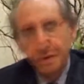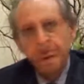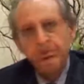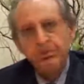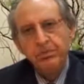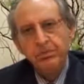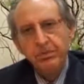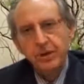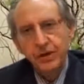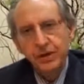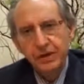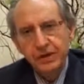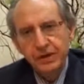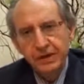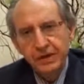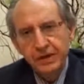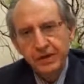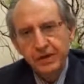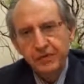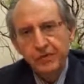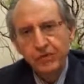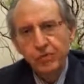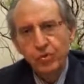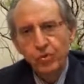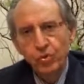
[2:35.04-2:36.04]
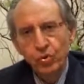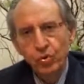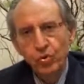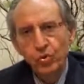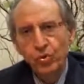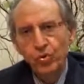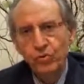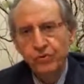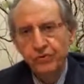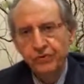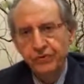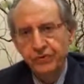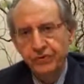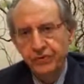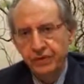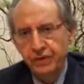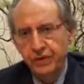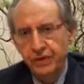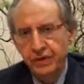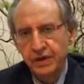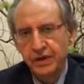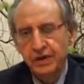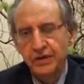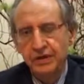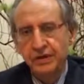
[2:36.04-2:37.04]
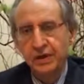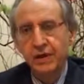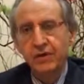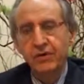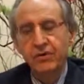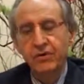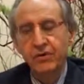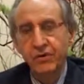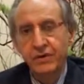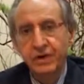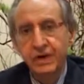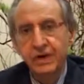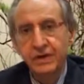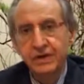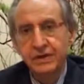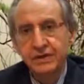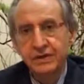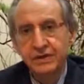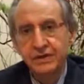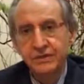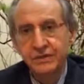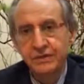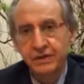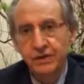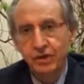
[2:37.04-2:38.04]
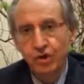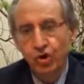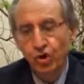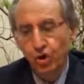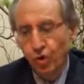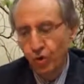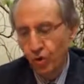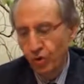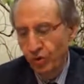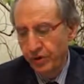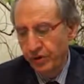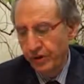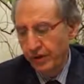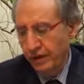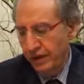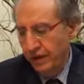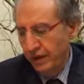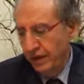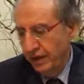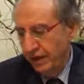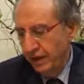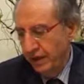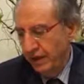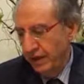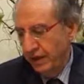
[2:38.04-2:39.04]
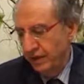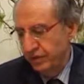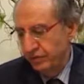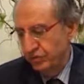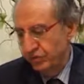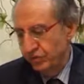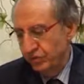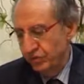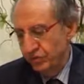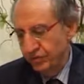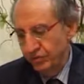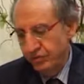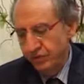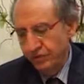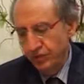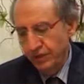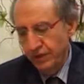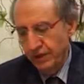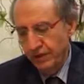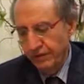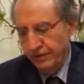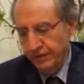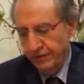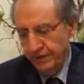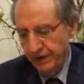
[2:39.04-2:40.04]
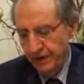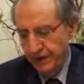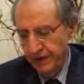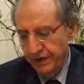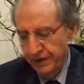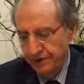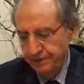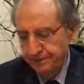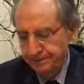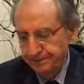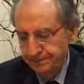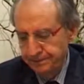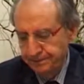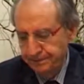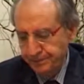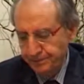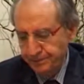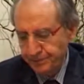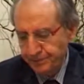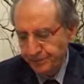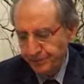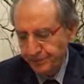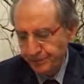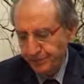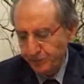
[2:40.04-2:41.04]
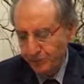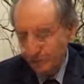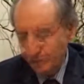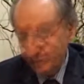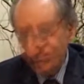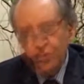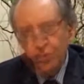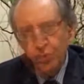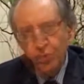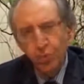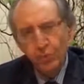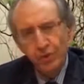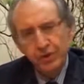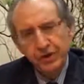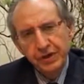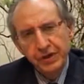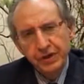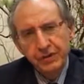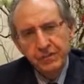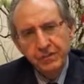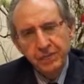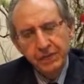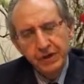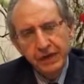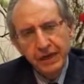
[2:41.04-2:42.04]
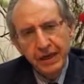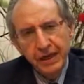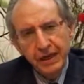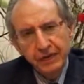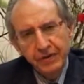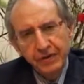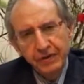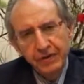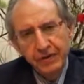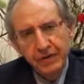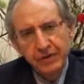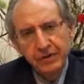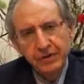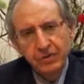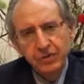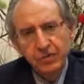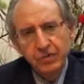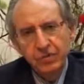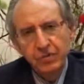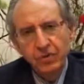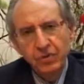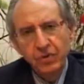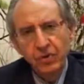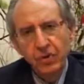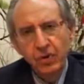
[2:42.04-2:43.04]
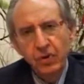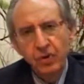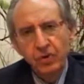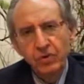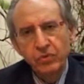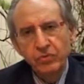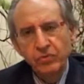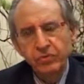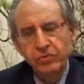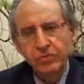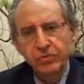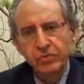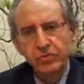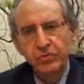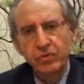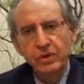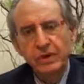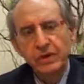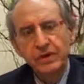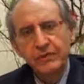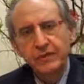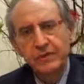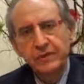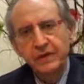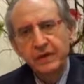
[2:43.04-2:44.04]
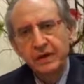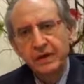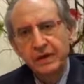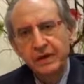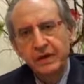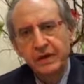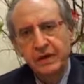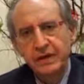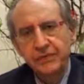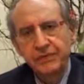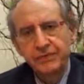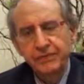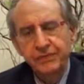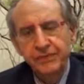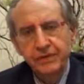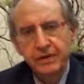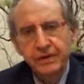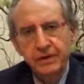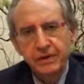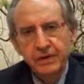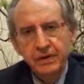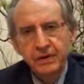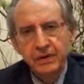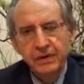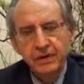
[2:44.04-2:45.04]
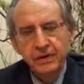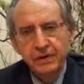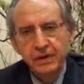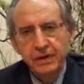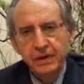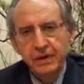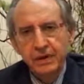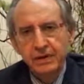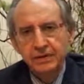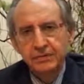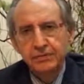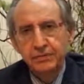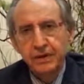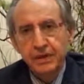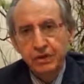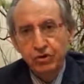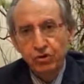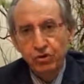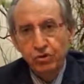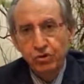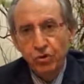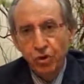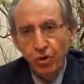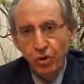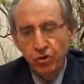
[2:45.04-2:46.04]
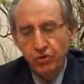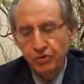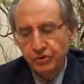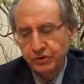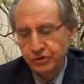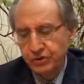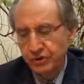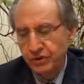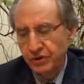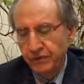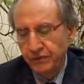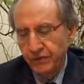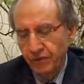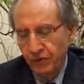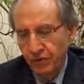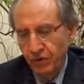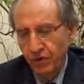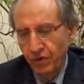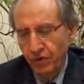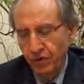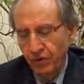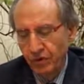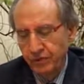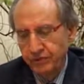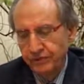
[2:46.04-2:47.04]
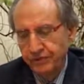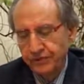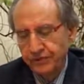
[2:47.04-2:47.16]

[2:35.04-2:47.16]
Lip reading: a body of rules that are collectively known as Usul al-Fiqh. Would it be accurate to call Usul al-Fiqh as methodology of law?